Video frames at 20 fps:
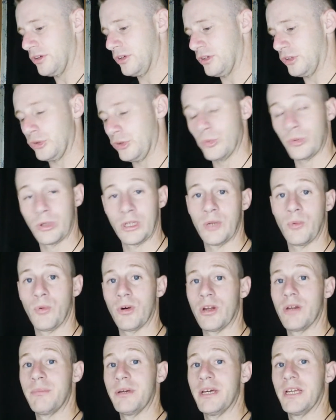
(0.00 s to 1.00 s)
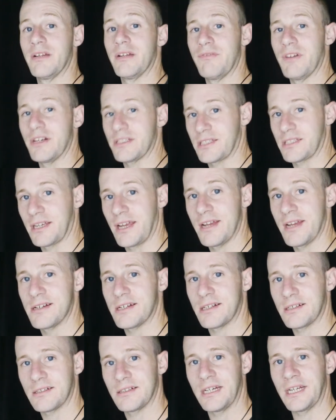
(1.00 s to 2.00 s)
You really want to be an investigator,
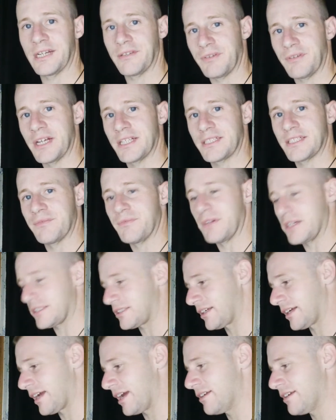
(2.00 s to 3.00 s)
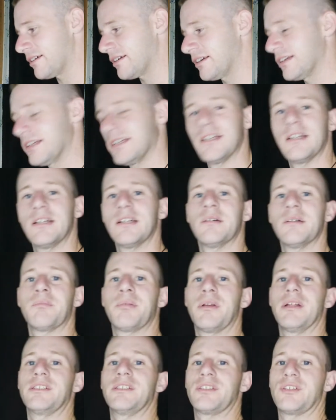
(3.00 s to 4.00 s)
an advanced investigator?
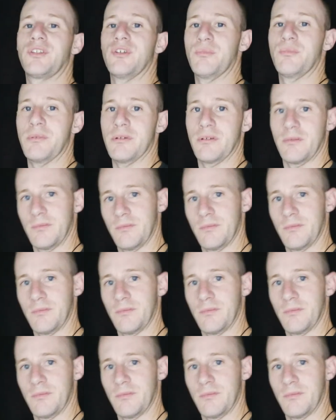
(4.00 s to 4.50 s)
Play stupid.